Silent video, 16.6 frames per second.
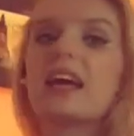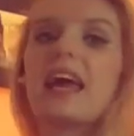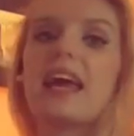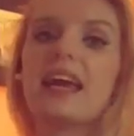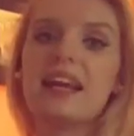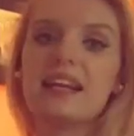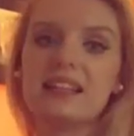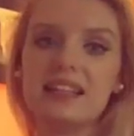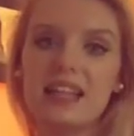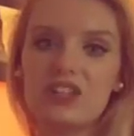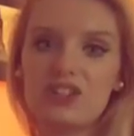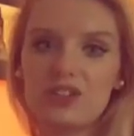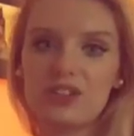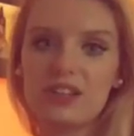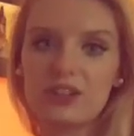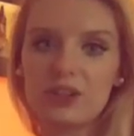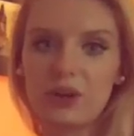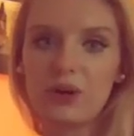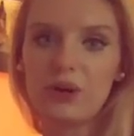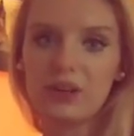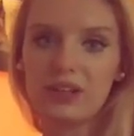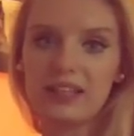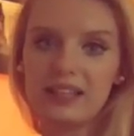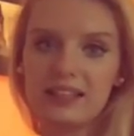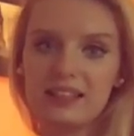hair naturally
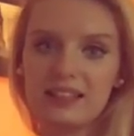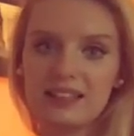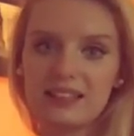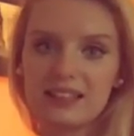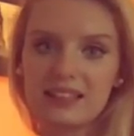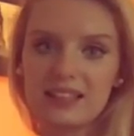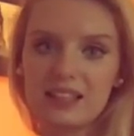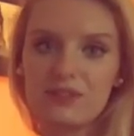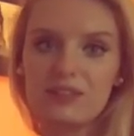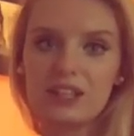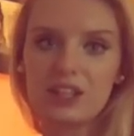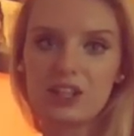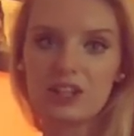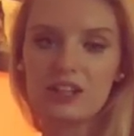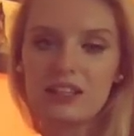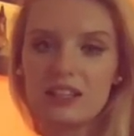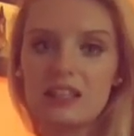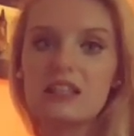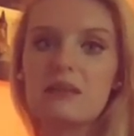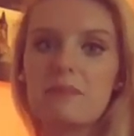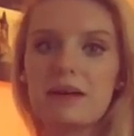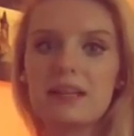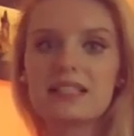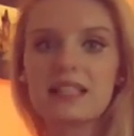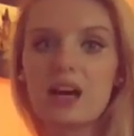curly, if they, it
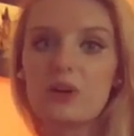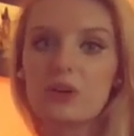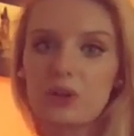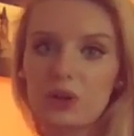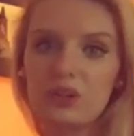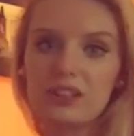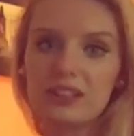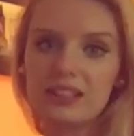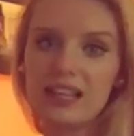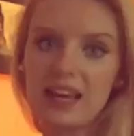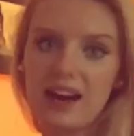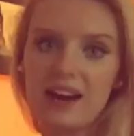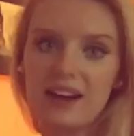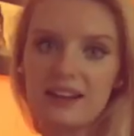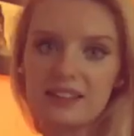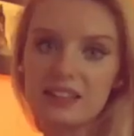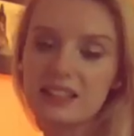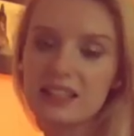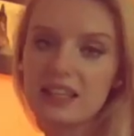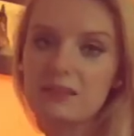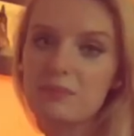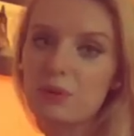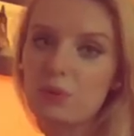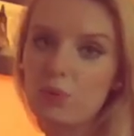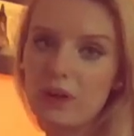depends how curly they are. They can
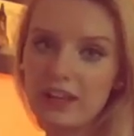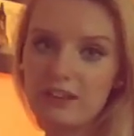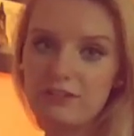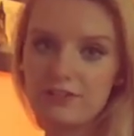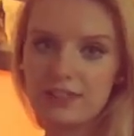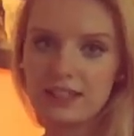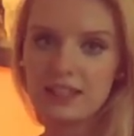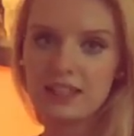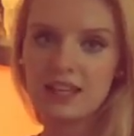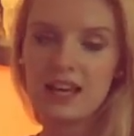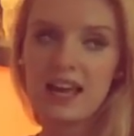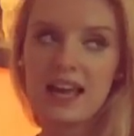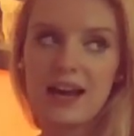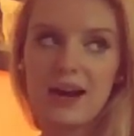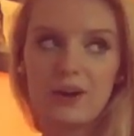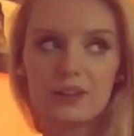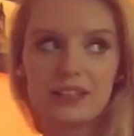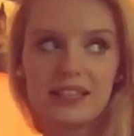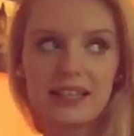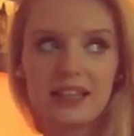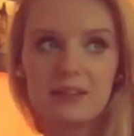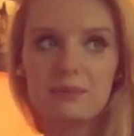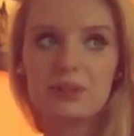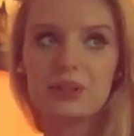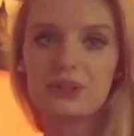be wavy or they
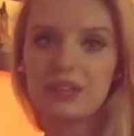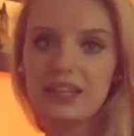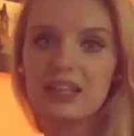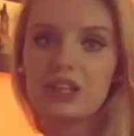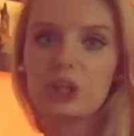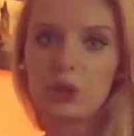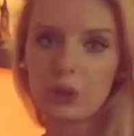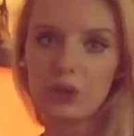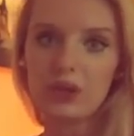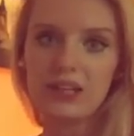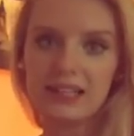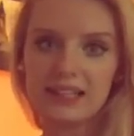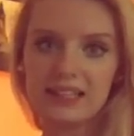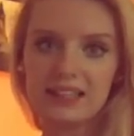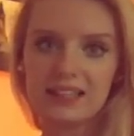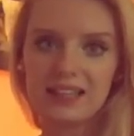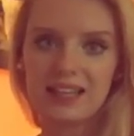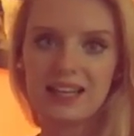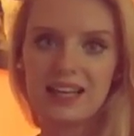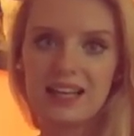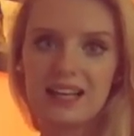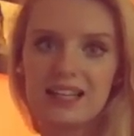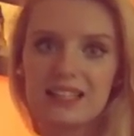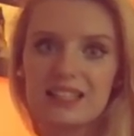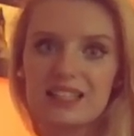can be really curly.
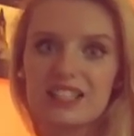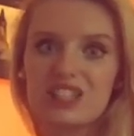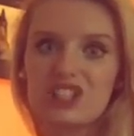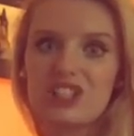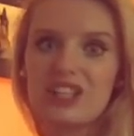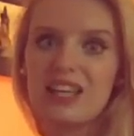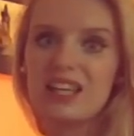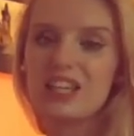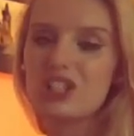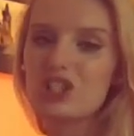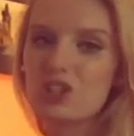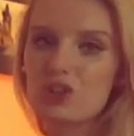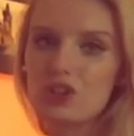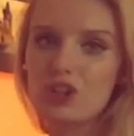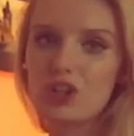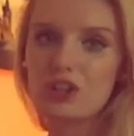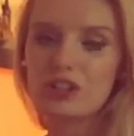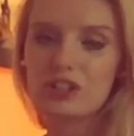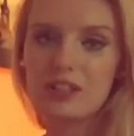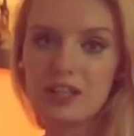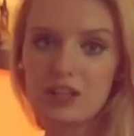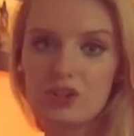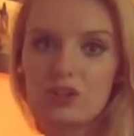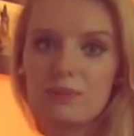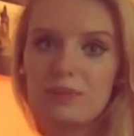They should not. They
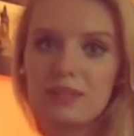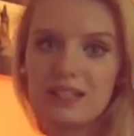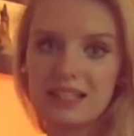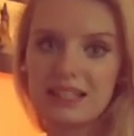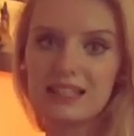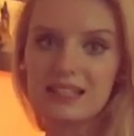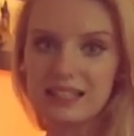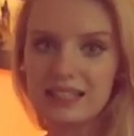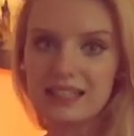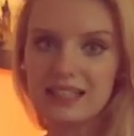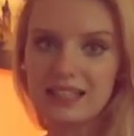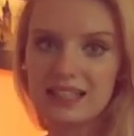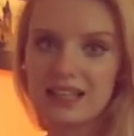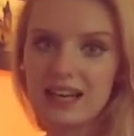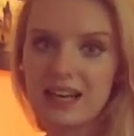should be neatly